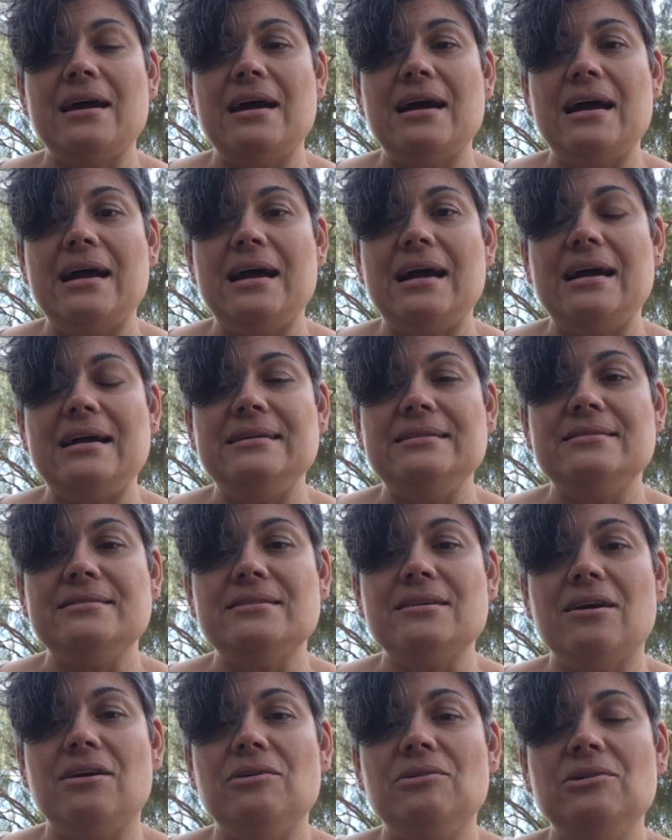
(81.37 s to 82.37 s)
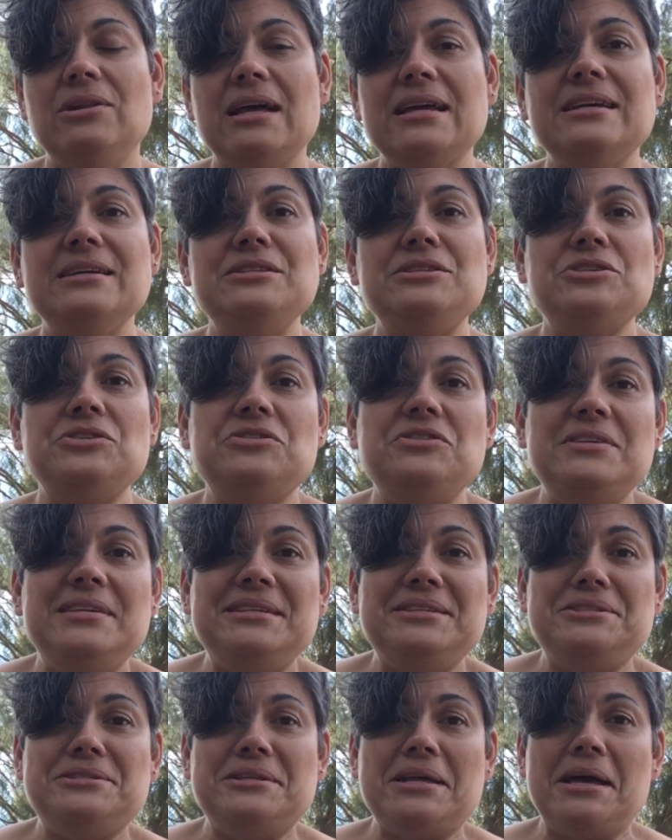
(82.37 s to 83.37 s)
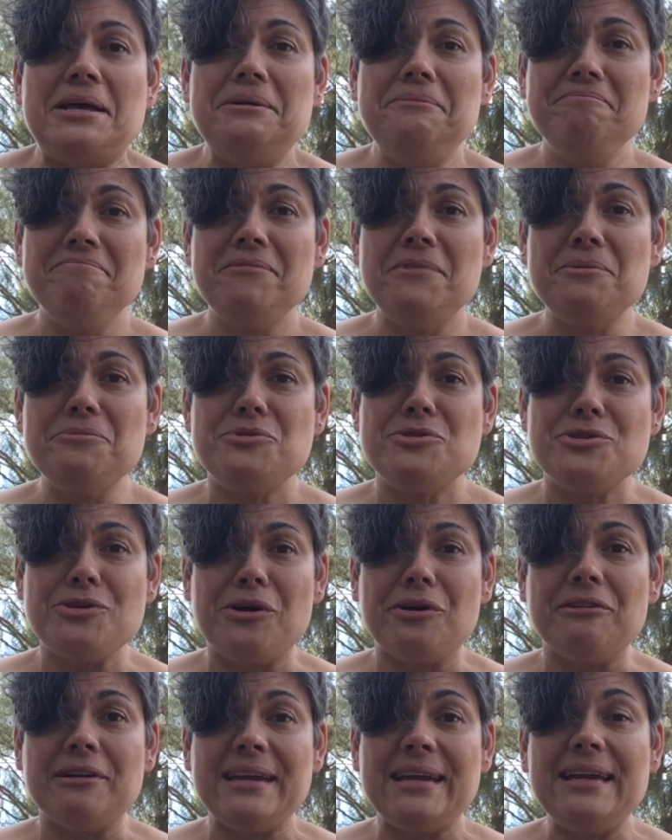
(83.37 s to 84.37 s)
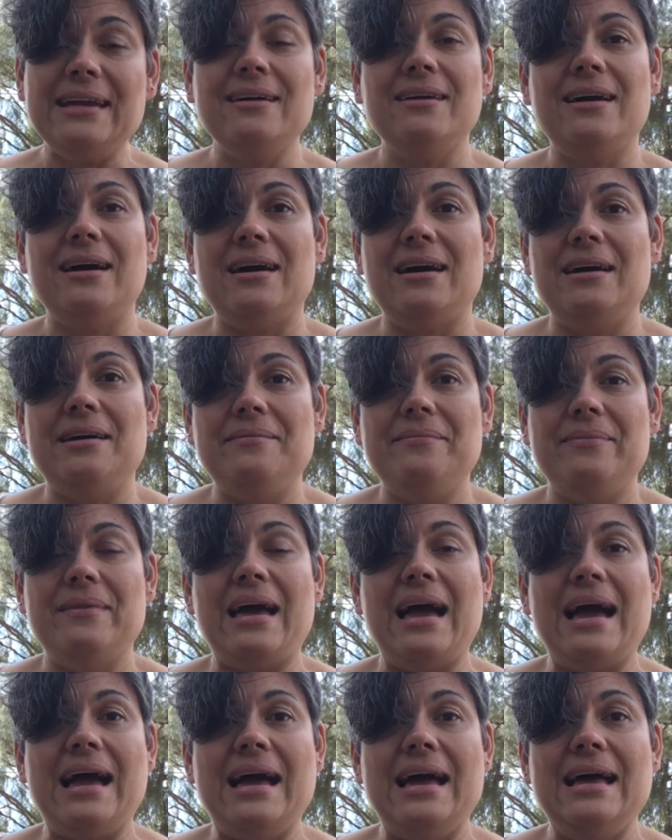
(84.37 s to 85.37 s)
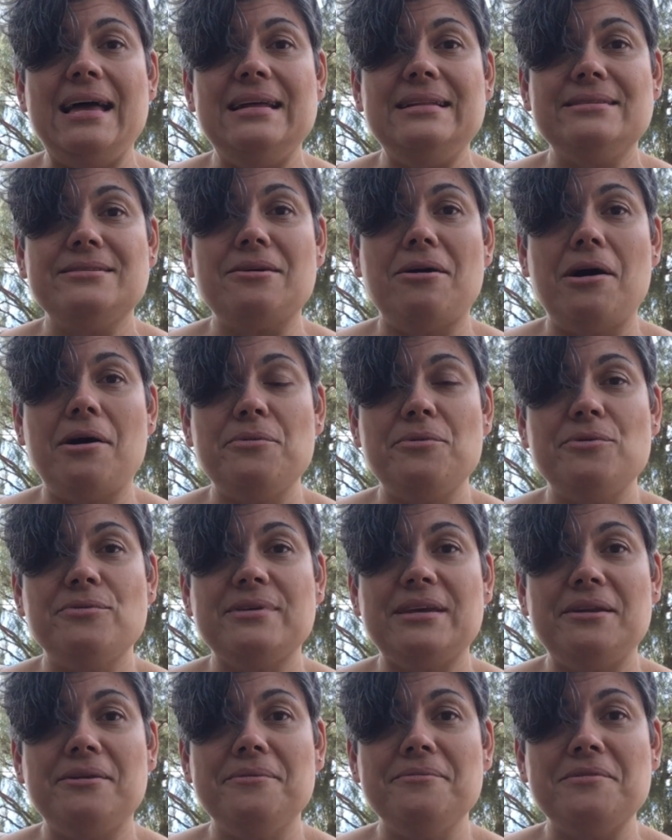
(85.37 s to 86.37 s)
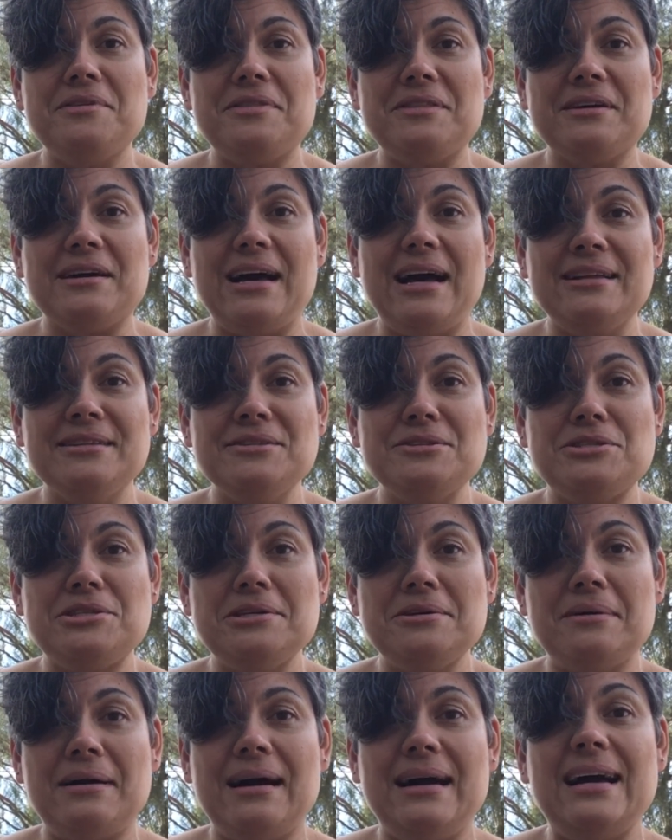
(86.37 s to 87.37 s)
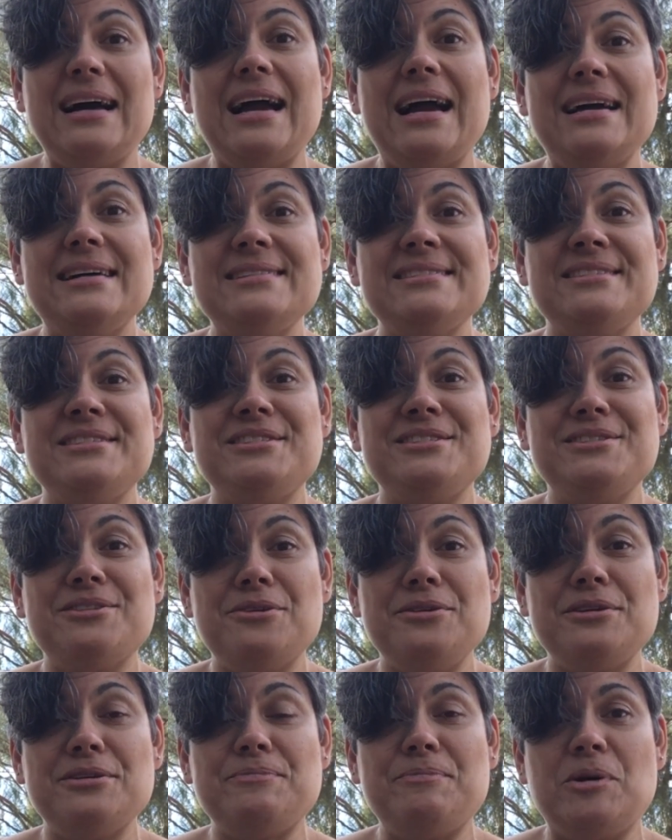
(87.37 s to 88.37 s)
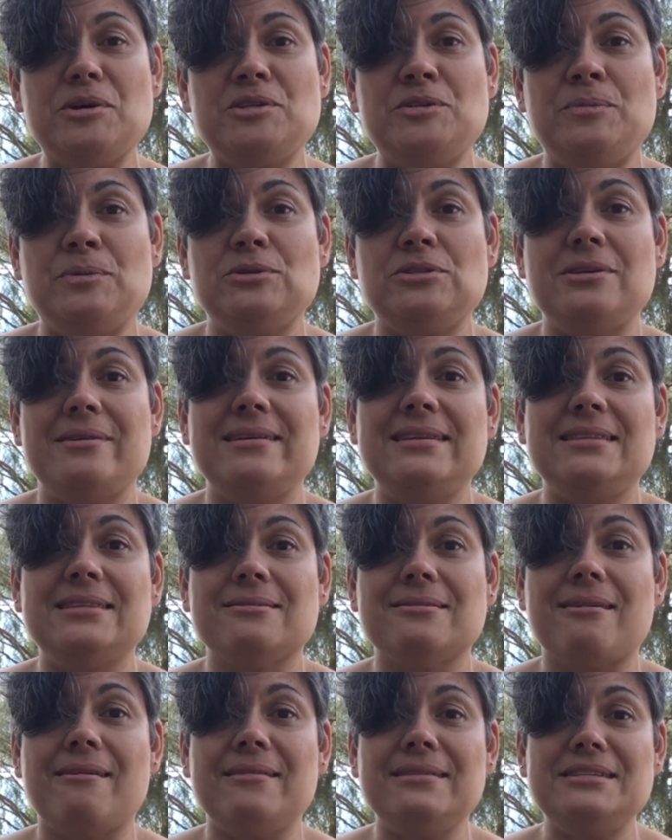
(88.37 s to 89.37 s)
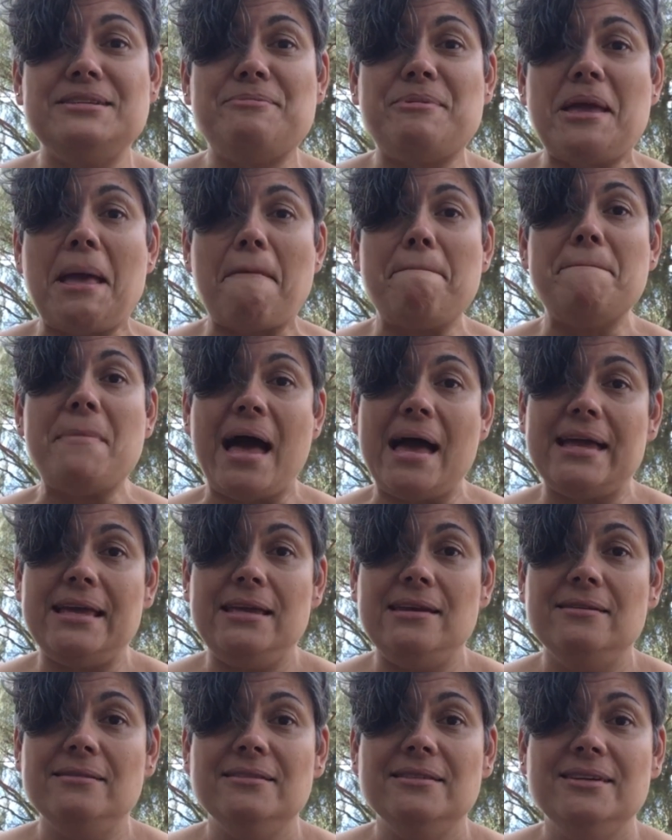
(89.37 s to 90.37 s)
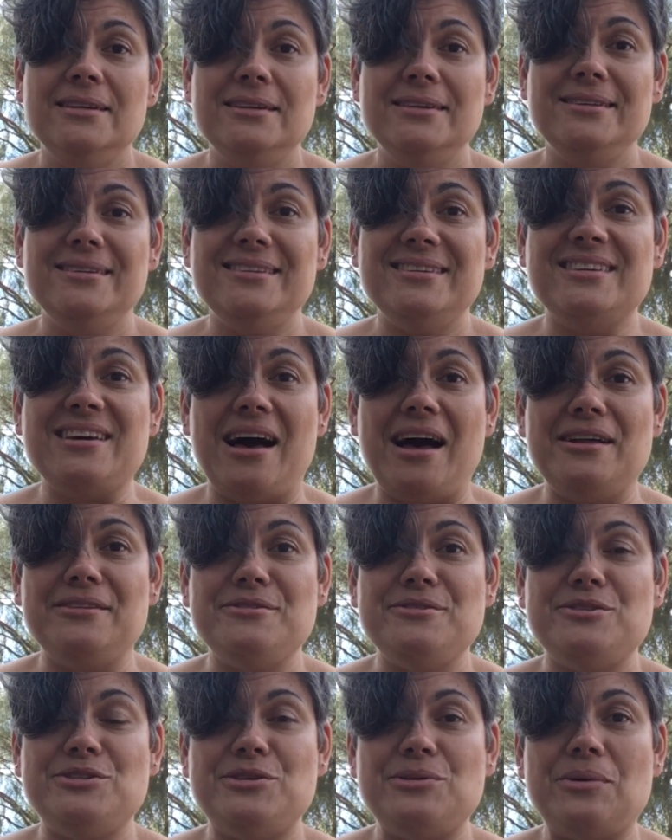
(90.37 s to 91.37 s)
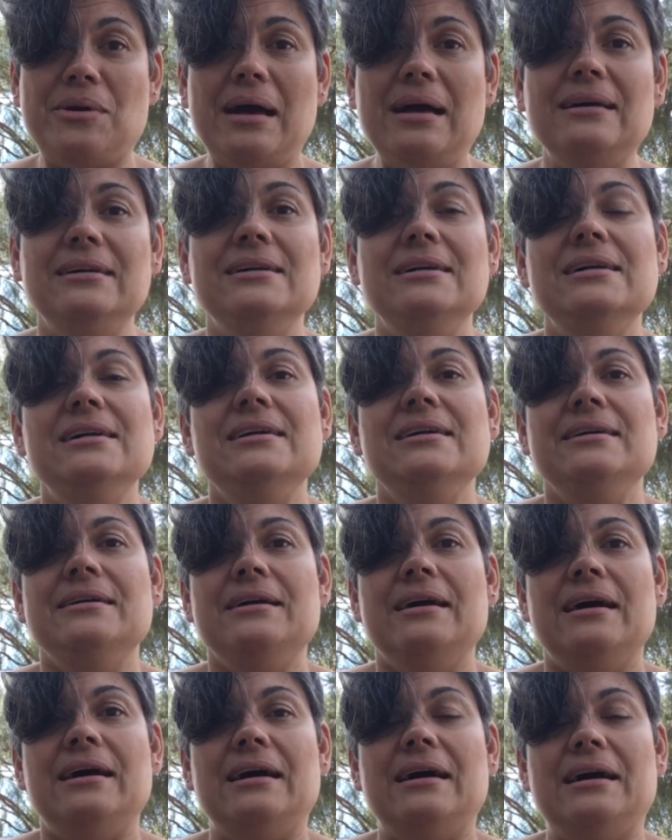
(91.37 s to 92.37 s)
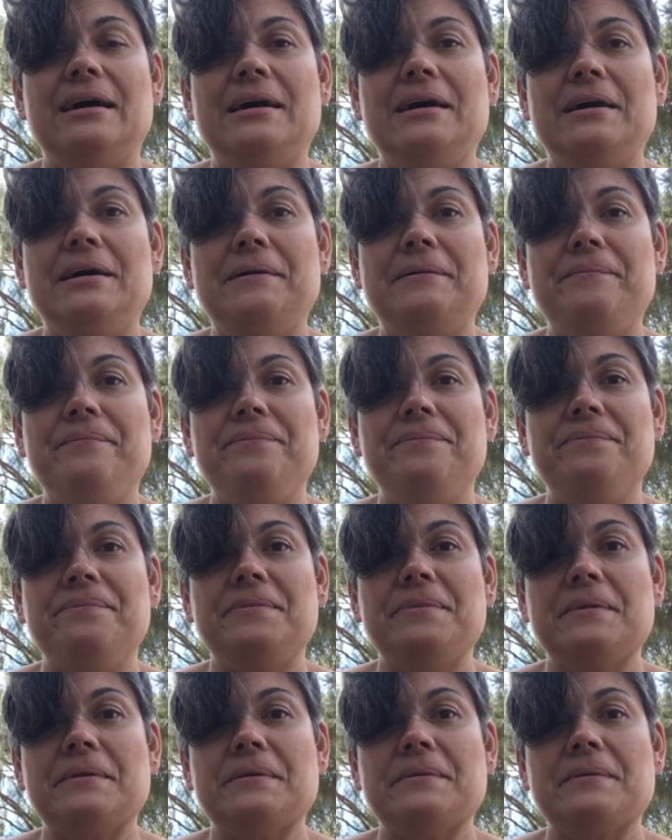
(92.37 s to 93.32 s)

And all I can do is say, I'm sorry, and I will get on with the garden tour as soon as possible. So it's going to be a May garden tour. It's going